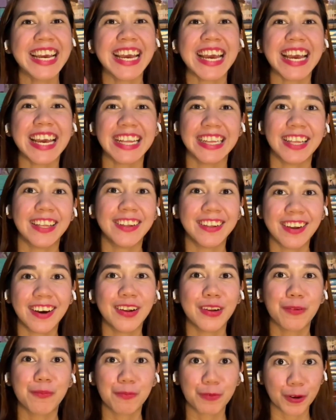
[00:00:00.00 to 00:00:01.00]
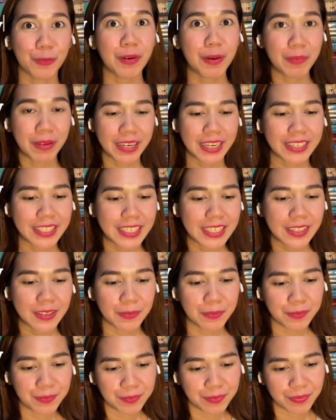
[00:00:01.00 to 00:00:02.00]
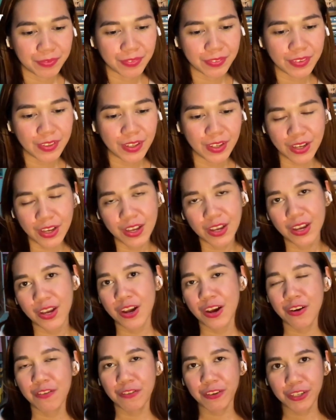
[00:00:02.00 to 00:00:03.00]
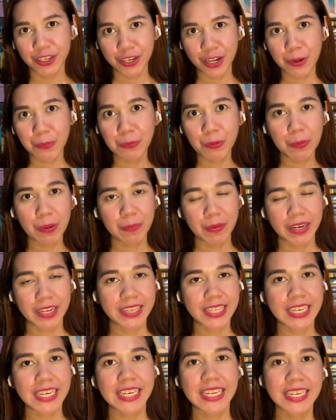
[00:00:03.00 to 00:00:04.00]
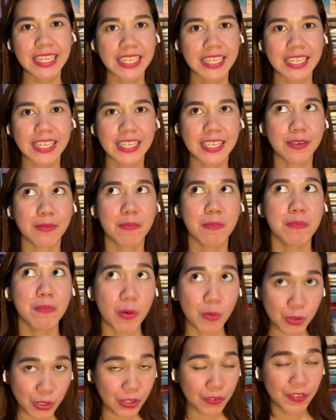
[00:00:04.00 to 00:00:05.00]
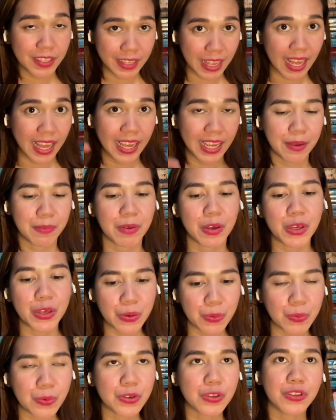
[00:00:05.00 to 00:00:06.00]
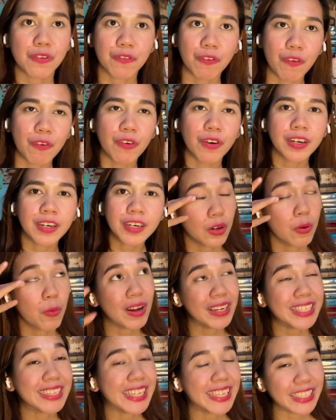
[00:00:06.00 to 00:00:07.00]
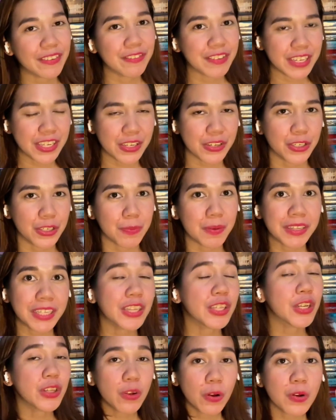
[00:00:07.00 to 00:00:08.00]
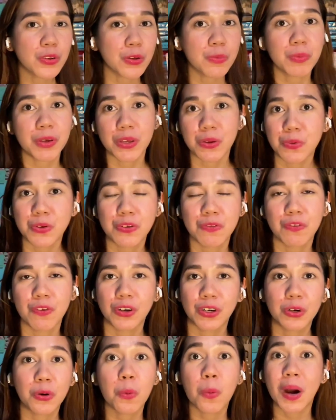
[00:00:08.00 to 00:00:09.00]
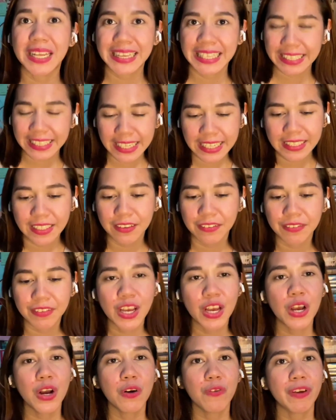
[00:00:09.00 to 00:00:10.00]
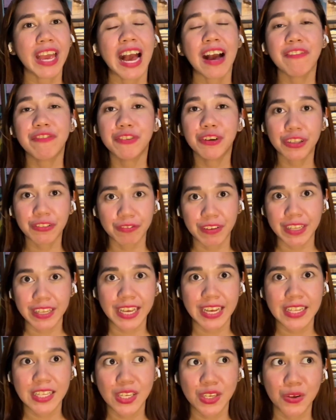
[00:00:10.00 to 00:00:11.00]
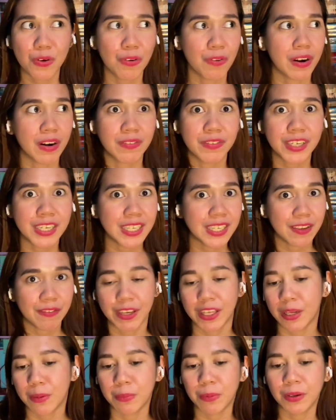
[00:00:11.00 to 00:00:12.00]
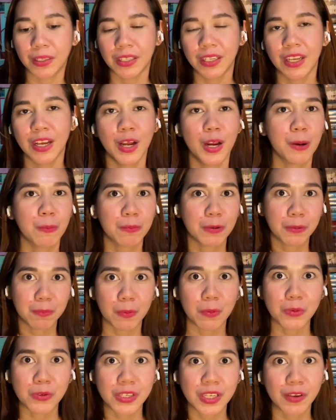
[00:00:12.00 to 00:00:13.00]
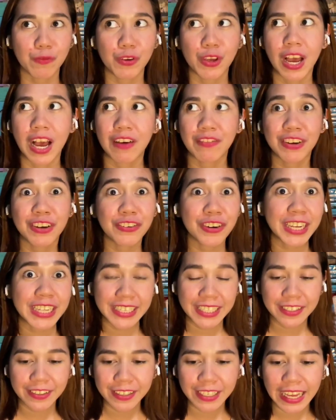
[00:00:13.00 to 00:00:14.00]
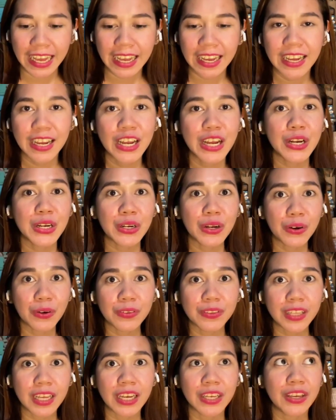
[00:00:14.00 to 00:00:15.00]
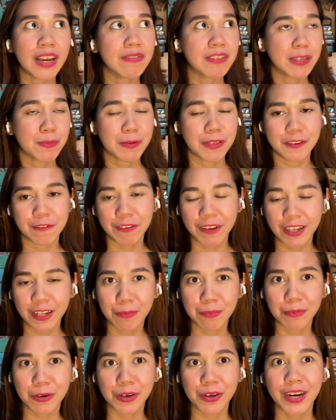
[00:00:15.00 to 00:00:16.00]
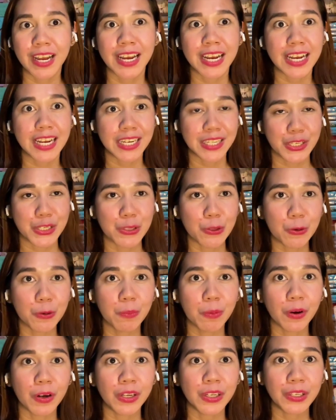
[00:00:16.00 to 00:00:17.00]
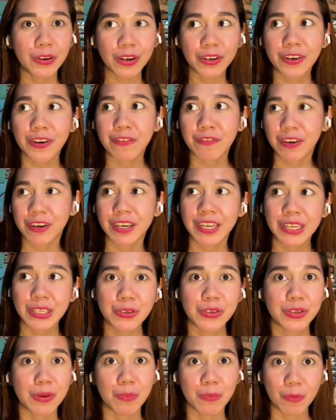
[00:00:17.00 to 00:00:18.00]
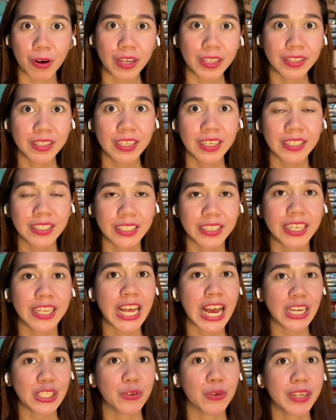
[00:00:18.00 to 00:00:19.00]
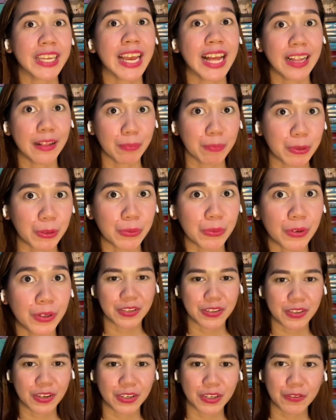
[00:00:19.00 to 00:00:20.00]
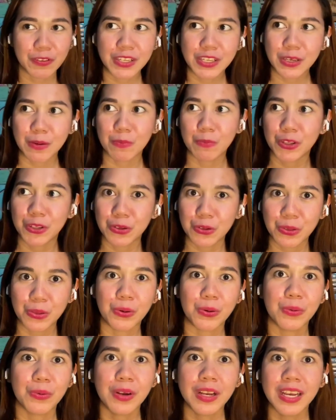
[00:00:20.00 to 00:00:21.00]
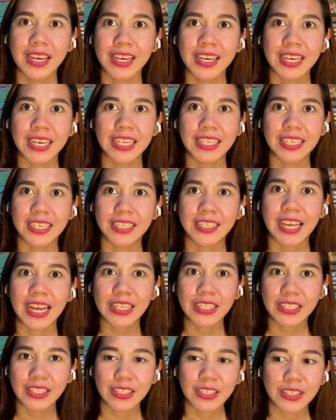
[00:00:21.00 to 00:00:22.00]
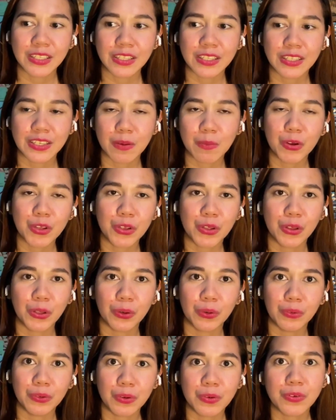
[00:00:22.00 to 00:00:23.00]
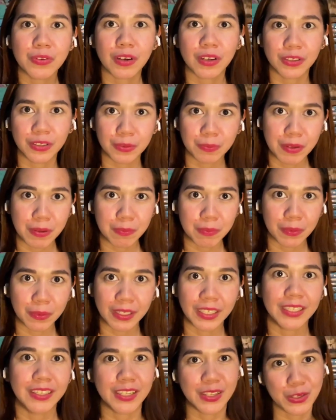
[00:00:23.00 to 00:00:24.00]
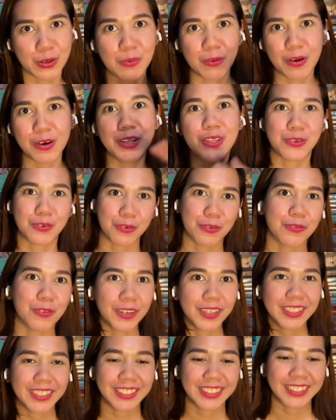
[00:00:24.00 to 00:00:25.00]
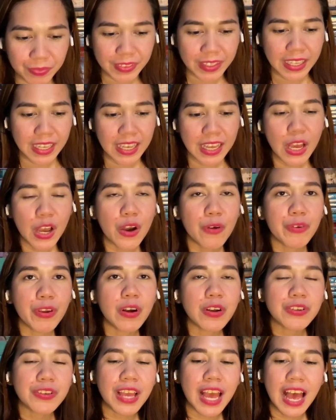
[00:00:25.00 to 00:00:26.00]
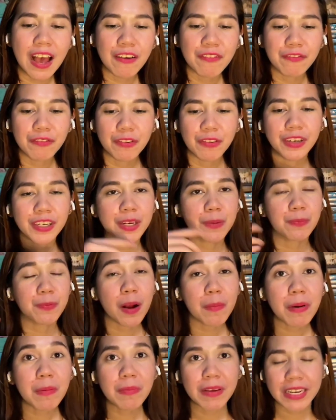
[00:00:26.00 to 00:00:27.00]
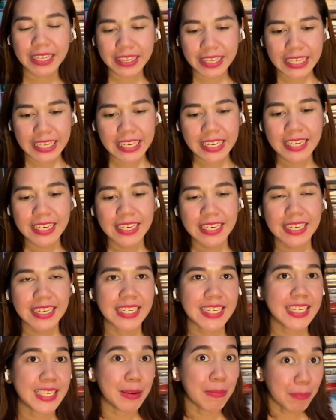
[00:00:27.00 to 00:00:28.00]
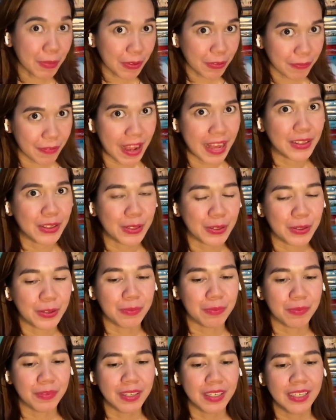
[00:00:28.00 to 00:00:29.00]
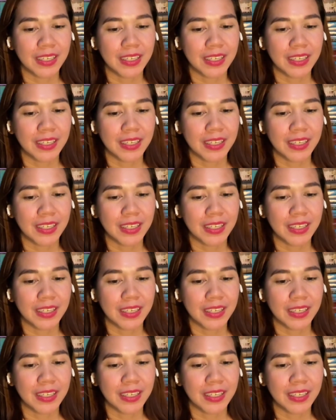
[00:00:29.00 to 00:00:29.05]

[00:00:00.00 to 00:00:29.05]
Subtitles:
and the non-probability. For the non-probability, this is most of the time used for qualitative research, but it can also be used for quantitative. We have convenience, whoever is available. Purposive, you have a criteria. Quota, you have a specific number. And snowball, you are referring to someone that can actually help you. Or you started with someone you know, and then that someone you know knows other people, and then so on and so forth. We also have for the probability, the simple random.